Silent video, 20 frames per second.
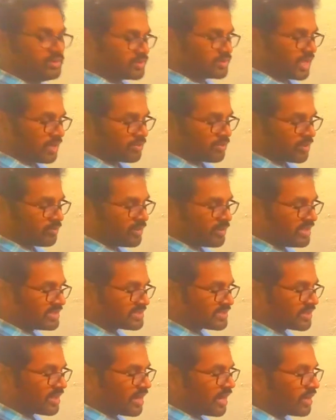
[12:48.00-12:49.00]
So I am
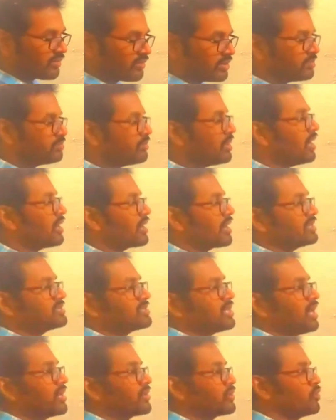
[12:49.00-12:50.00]
replacing R1 bar as
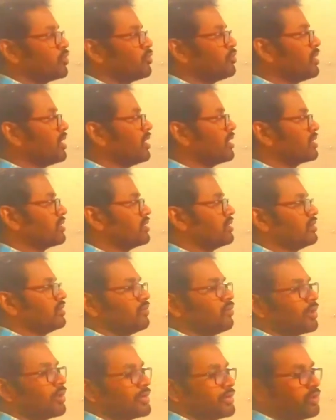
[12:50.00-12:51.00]
R2 bar.
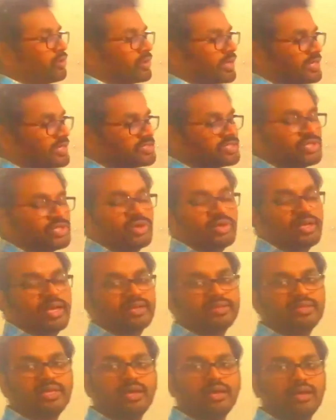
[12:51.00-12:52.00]
What you will get? You will
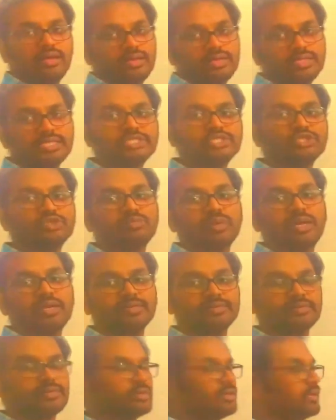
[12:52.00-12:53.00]
get the E2
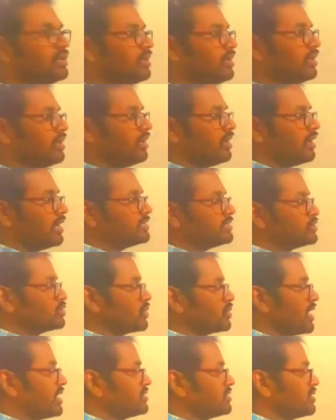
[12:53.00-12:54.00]
bar. And to
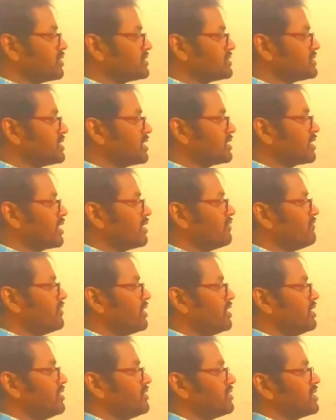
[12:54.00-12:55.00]
get the resultant
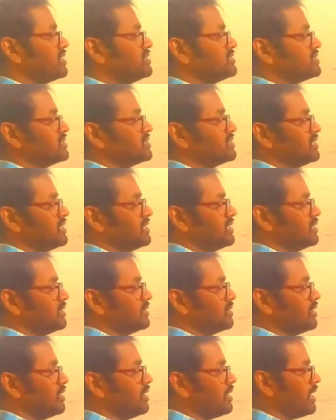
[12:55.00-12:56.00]
field
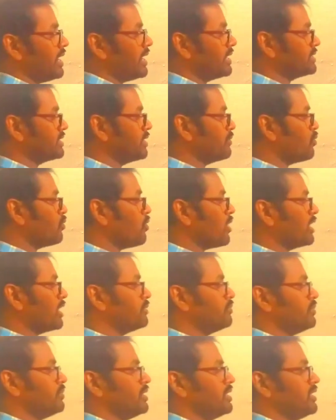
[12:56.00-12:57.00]
intensity at the
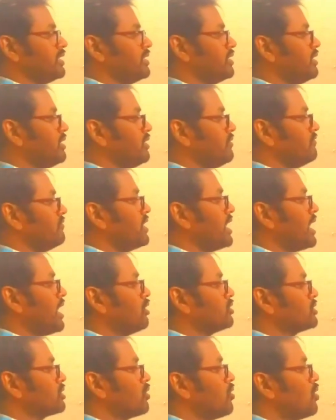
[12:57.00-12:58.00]
point P, we
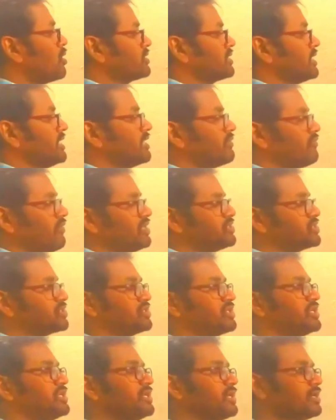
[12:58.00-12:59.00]
have got the
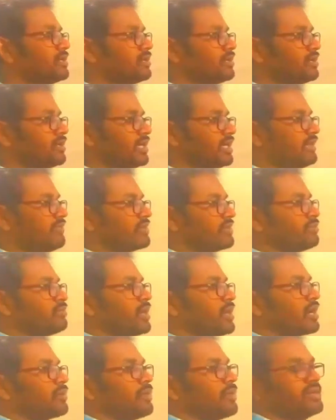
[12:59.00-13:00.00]
equation here, E1
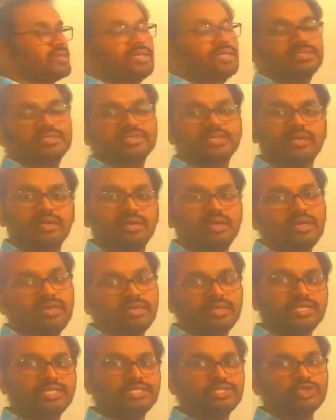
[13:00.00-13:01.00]
bar minus
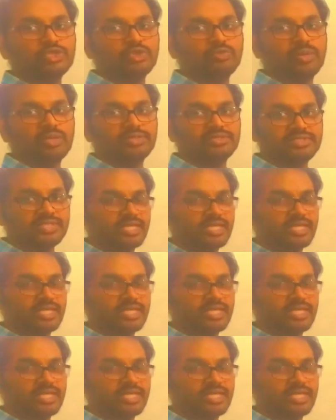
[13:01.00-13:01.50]
E2 bar.